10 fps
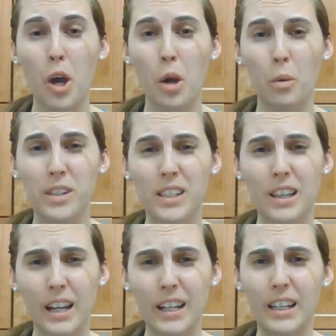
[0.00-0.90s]
Or was the
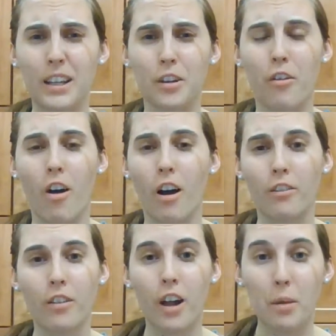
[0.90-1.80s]
lady in the wrong
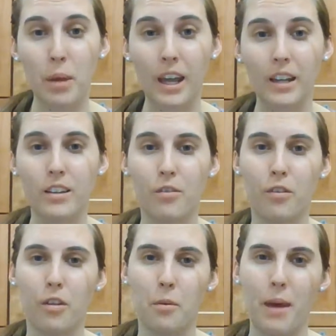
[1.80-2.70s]
for not paying the
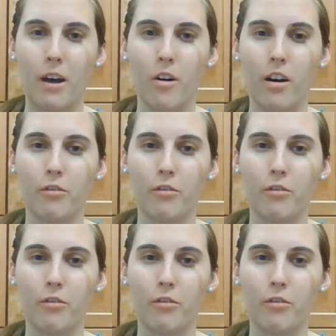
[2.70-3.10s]
full amount up